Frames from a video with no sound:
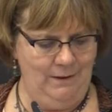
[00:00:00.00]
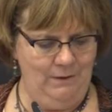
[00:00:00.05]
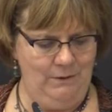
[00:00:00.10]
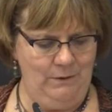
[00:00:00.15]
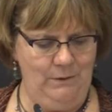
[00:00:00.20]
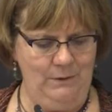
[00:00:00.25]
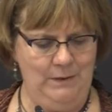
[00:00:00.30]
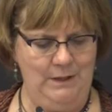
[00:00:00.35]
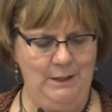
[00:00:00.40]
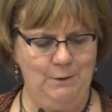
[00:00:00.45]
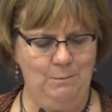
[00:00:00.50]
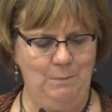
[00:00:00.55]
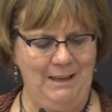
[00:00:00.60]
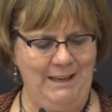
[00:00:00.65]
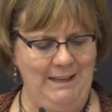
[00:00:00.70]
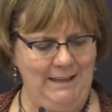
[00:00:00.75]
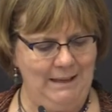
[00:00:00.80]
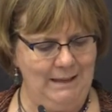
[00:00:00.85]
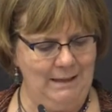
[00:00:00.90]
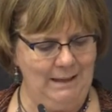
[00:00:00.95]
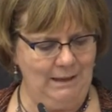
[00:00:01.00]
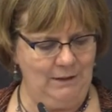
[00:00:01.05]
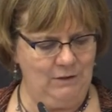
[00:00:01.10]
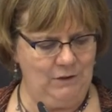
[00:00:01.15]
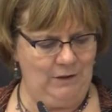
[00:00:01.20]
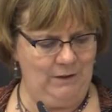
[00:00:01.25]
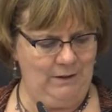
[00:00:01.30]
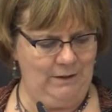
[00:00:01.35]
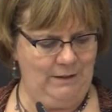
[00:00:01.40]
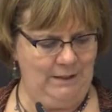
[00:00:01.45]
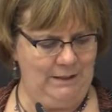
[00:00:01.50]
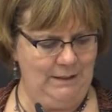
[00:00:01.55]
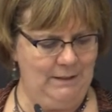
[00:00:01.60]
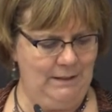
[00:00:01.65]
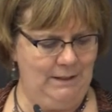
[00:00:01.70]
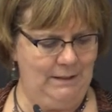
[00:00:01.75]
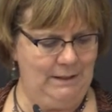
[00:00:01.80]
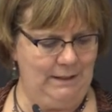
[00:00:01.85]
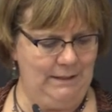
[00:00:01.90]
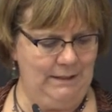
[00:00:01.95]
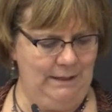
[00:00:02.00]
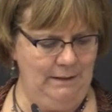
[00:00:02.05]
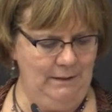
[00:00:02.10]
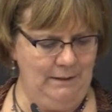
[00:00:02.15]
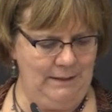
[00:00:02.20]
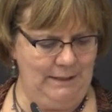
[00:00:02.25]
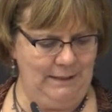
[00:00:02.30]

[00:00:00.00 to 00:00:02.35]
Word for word: Through these beginning journeys, a skilled